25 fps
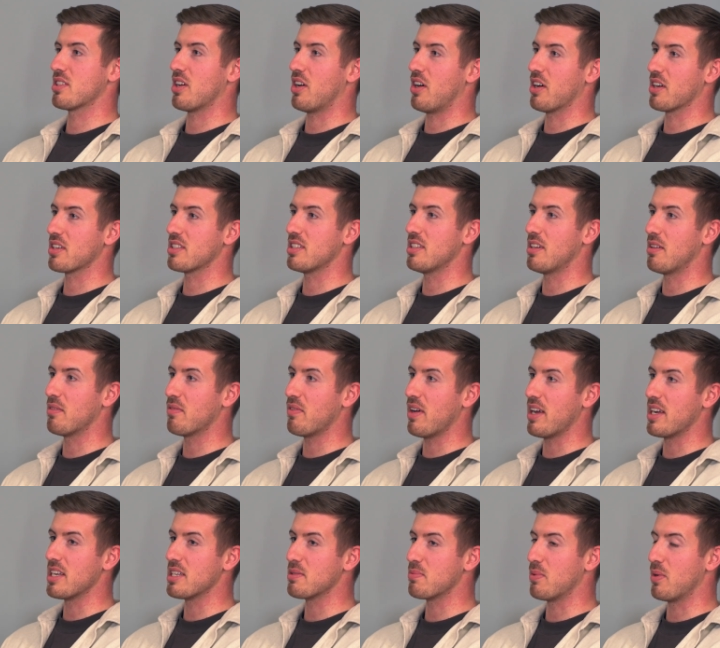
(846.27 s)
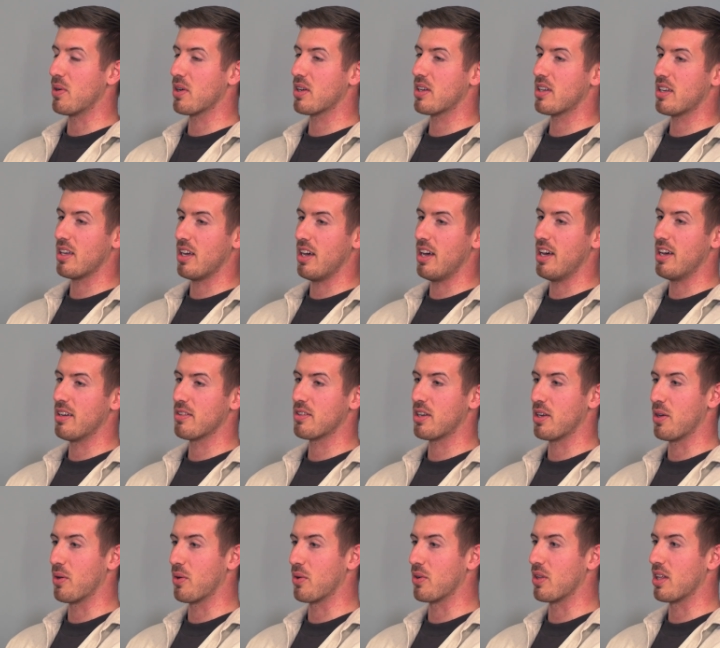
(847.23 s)
targeting on Facebook,
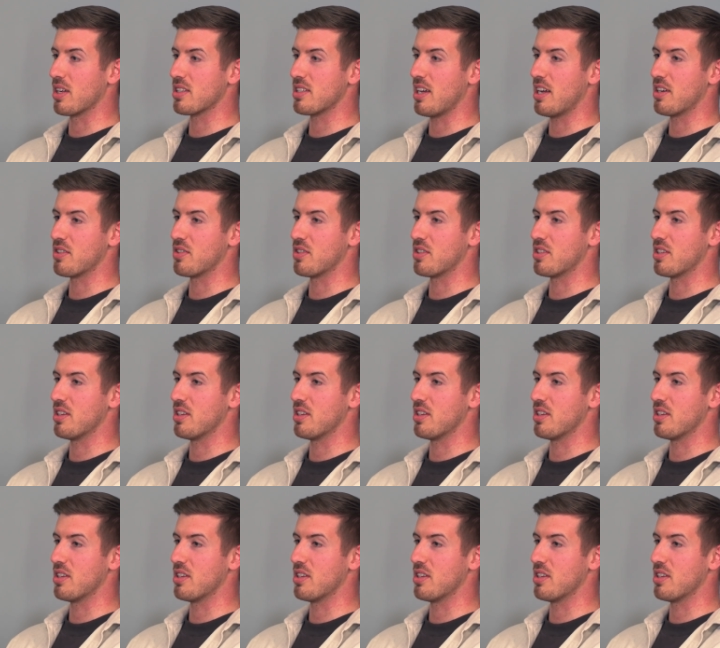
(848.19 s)
Google, etc.